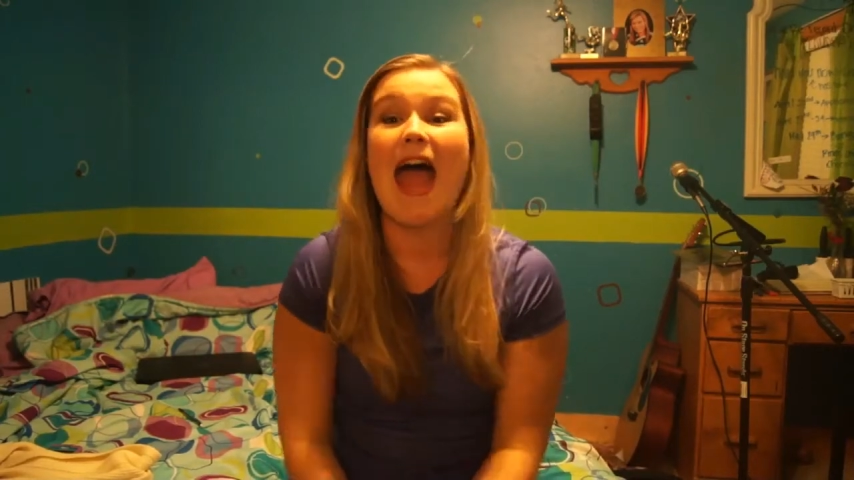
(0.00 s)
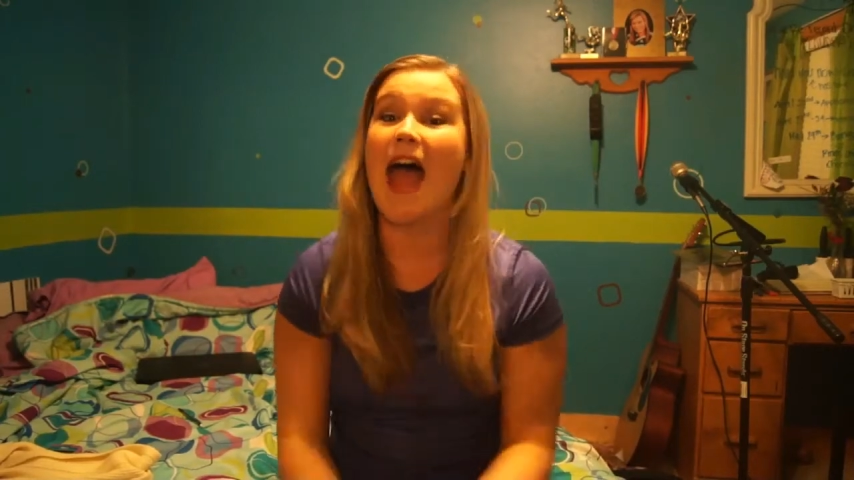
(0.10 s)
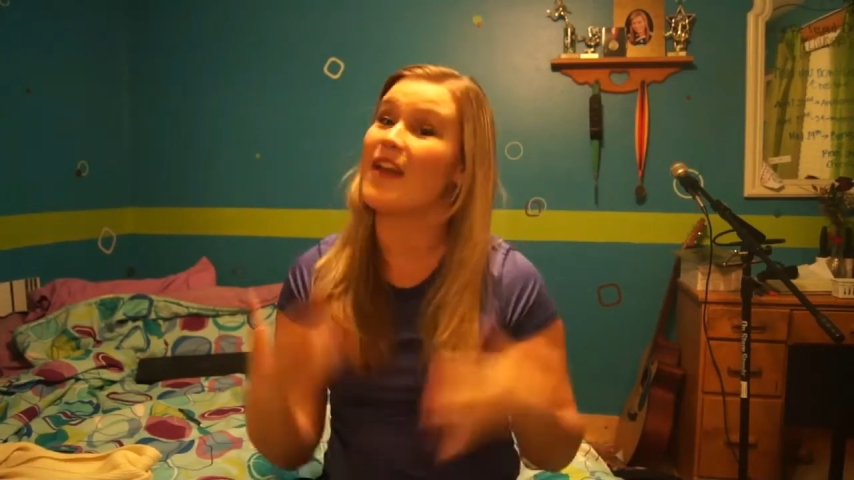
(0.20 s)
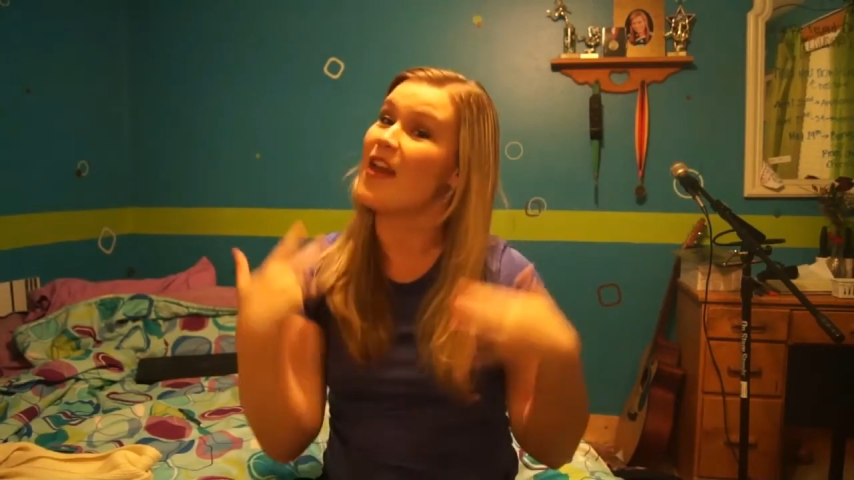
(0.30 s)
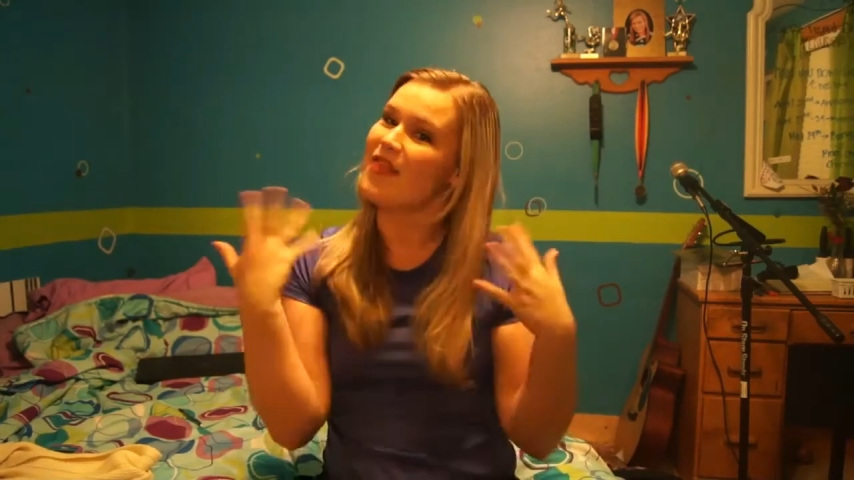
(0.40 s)

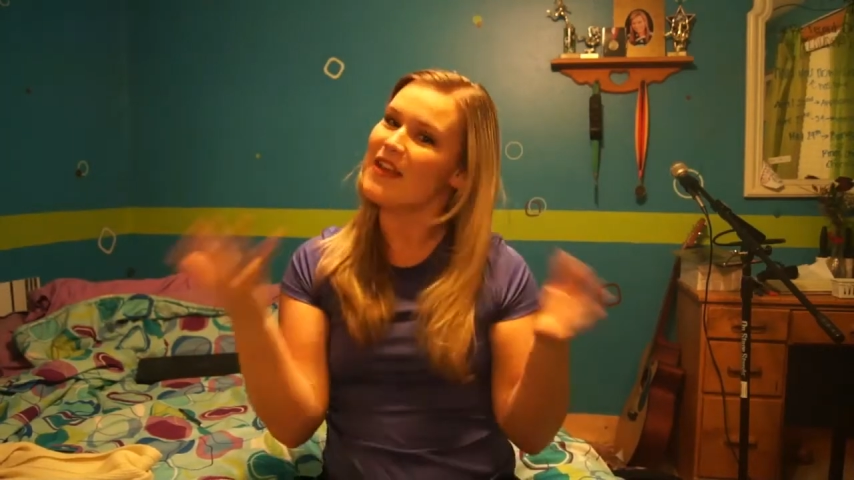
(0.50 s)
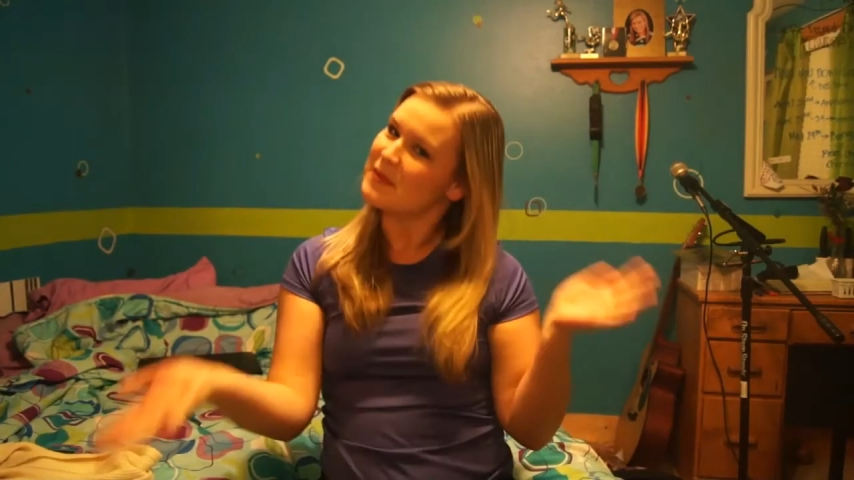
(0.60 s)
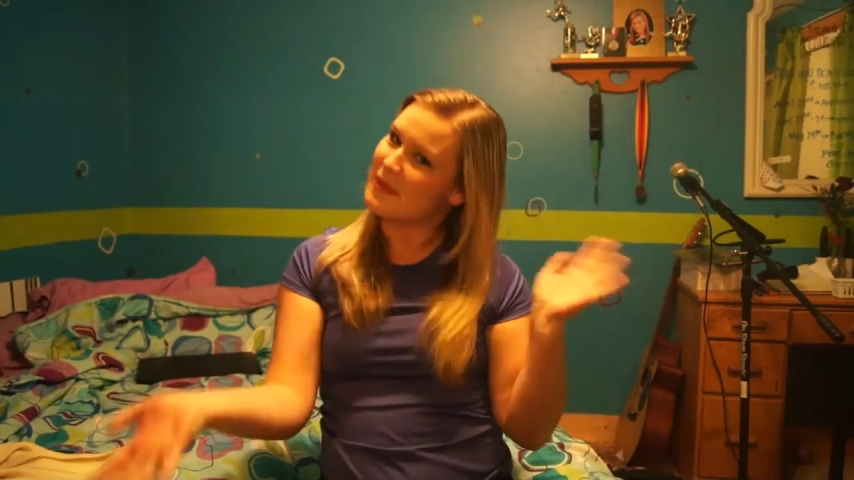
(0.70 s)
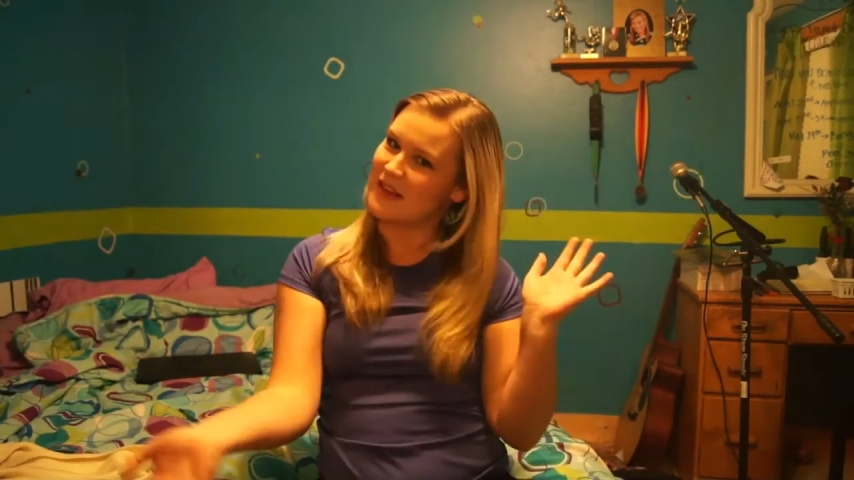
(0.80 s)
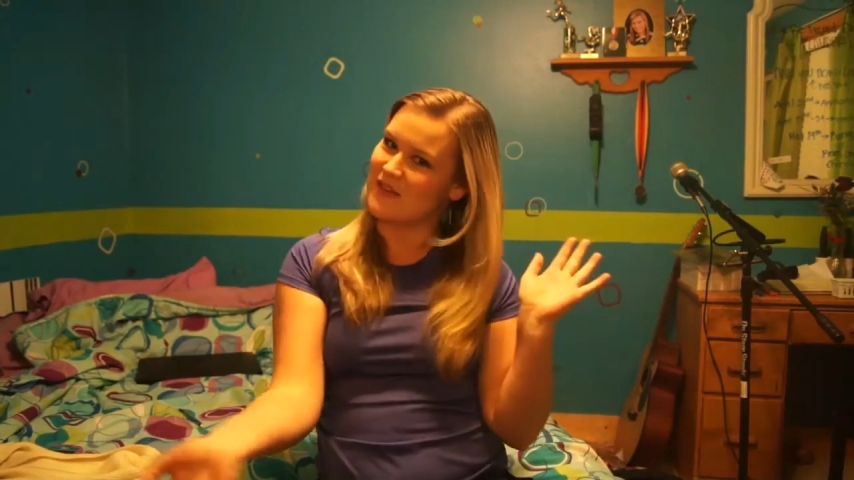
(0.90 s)
and
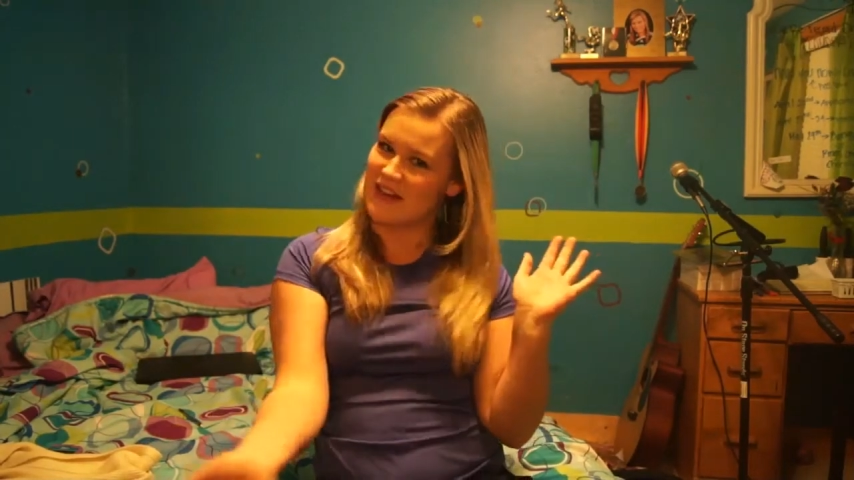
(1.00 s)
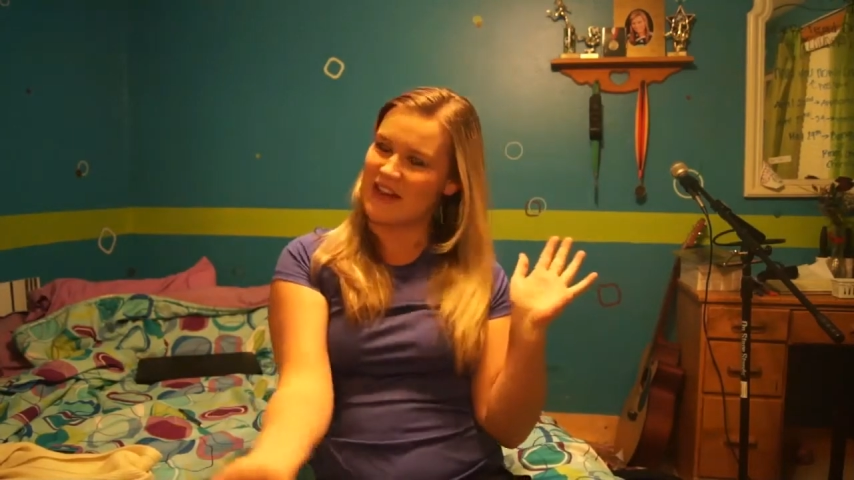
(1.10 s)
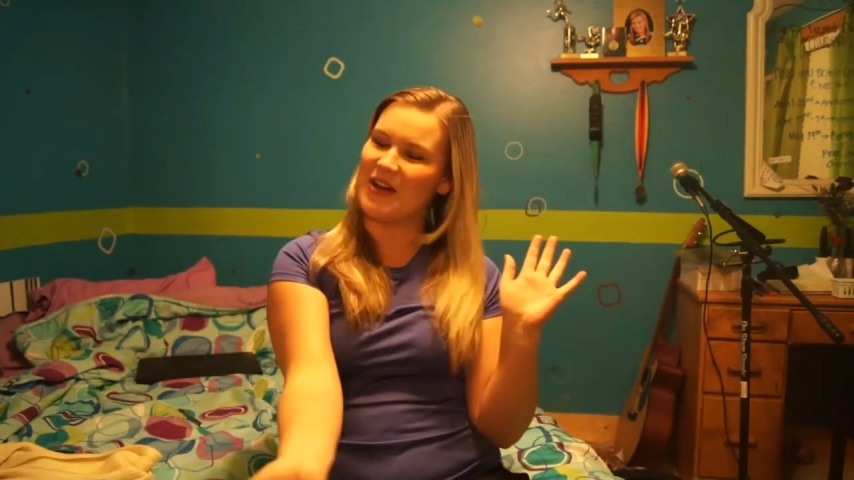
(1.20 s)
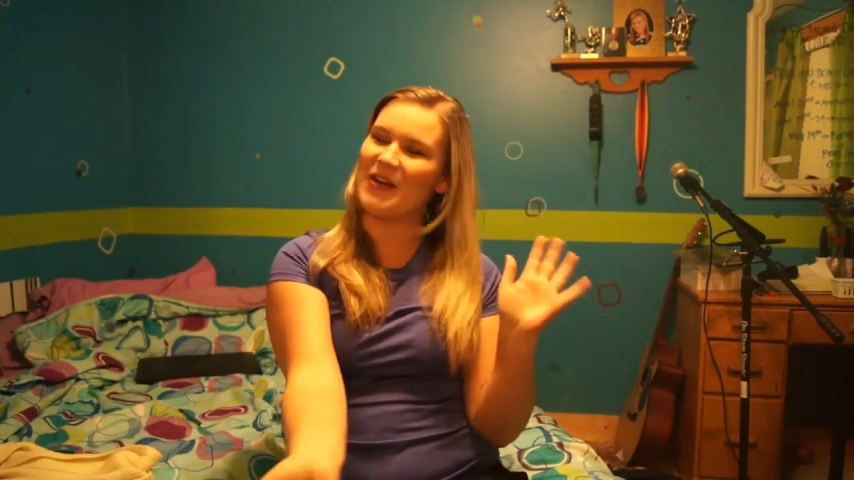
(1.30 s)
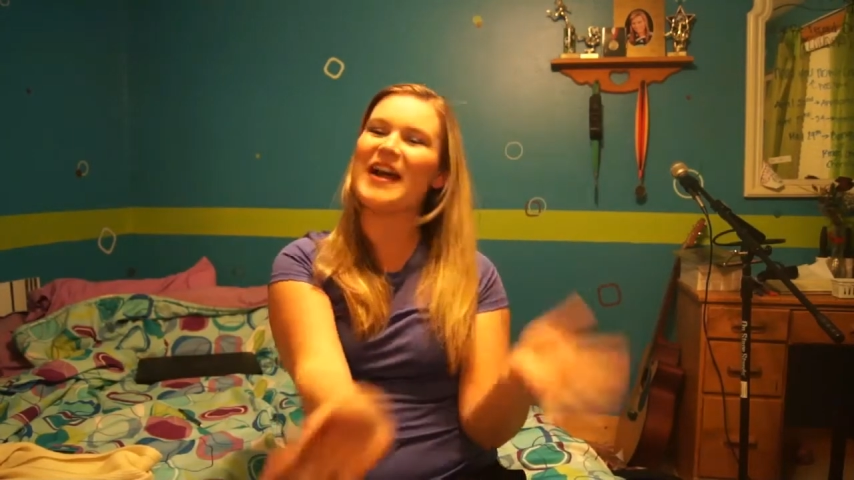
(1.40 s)
this week's
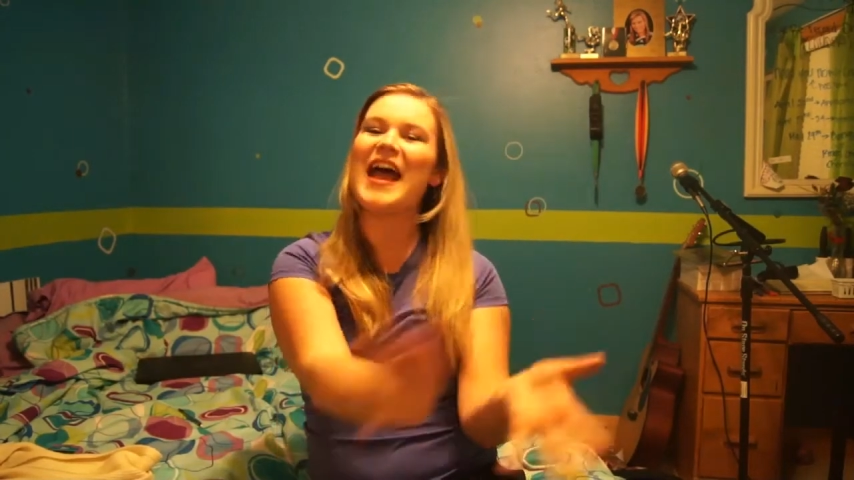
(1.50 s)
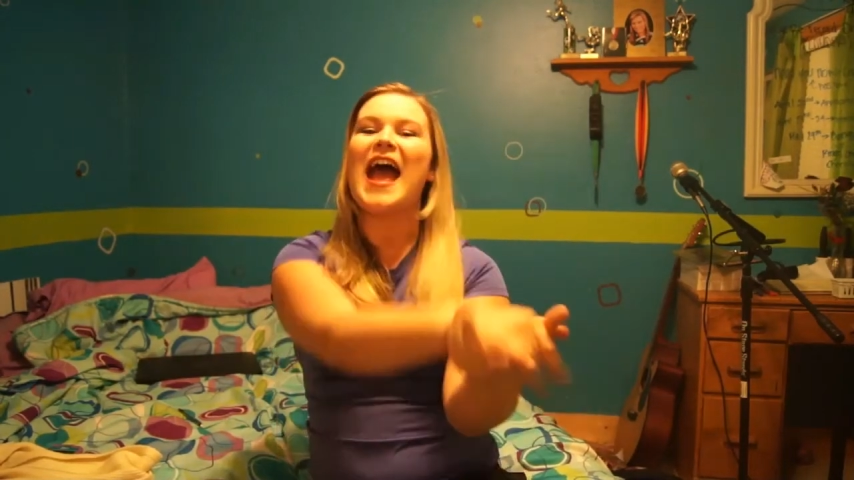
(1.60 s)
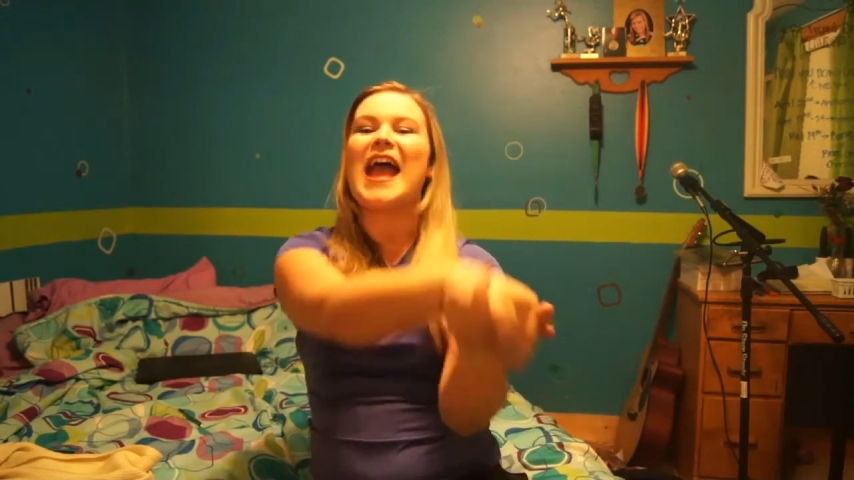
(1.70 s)
video